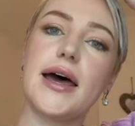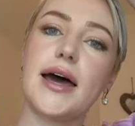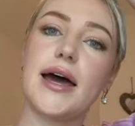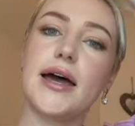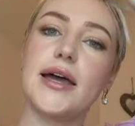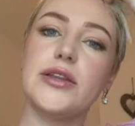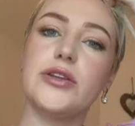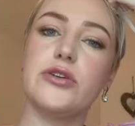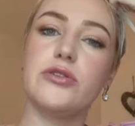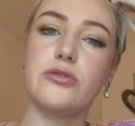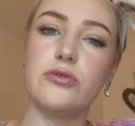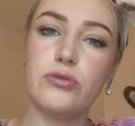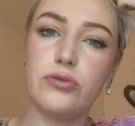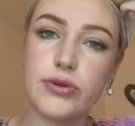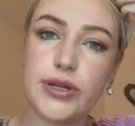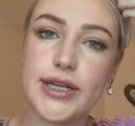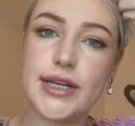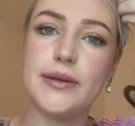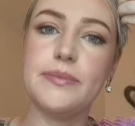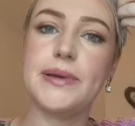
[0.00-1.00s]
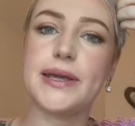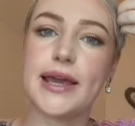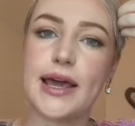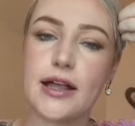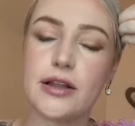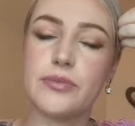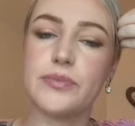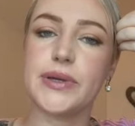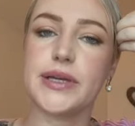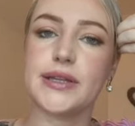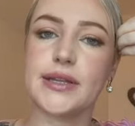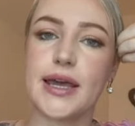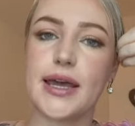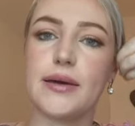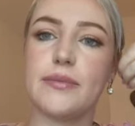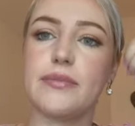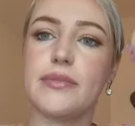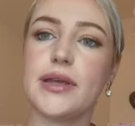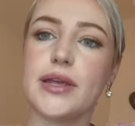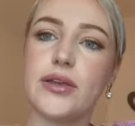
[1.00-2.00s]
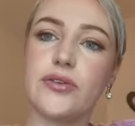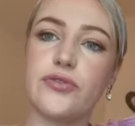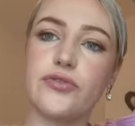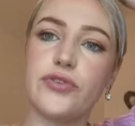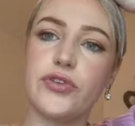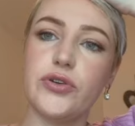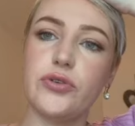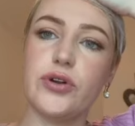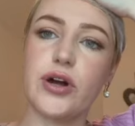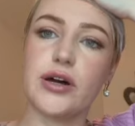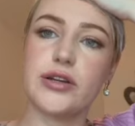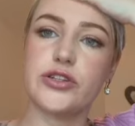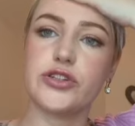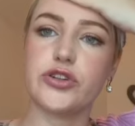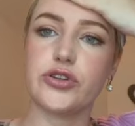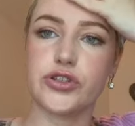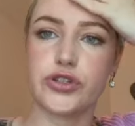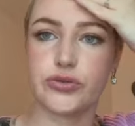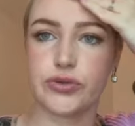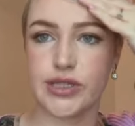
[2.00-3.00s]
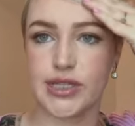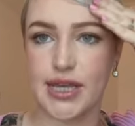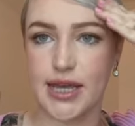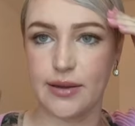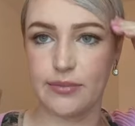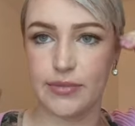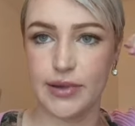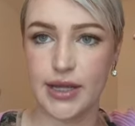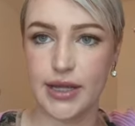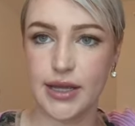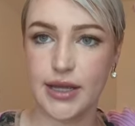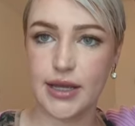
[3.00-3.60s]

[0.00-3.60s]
and you'll really be helping them if you got in touch with them